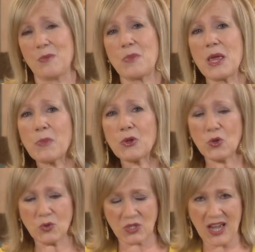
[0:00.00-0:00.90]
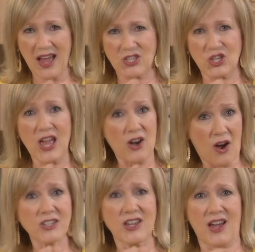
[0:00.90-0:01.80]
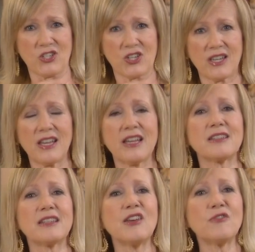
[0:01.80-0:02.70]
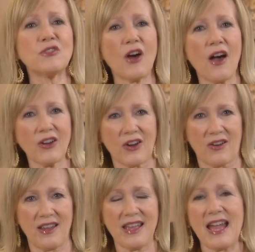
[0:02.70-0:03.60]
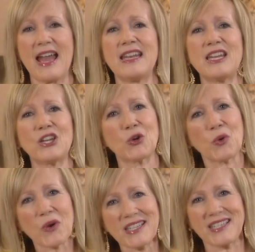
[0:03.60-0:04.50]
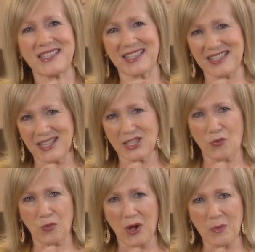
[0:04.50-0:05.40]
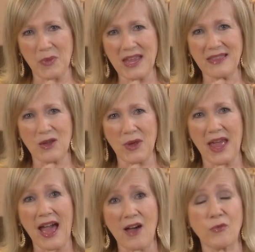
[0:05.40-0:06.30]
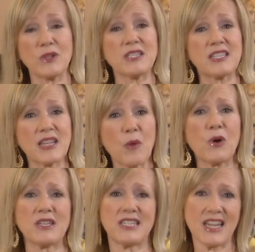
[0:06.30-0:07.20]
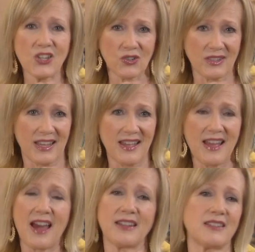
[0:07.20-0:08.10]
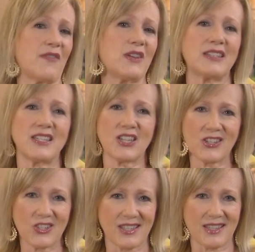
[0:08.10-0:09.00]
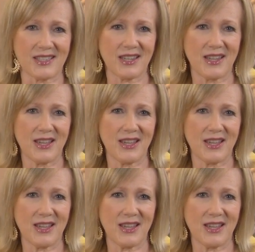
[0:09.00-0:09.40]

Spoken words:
People who touch and are touched live longer, and it increases the sense of well-being that we have when someone tenderly and lovingly touches us.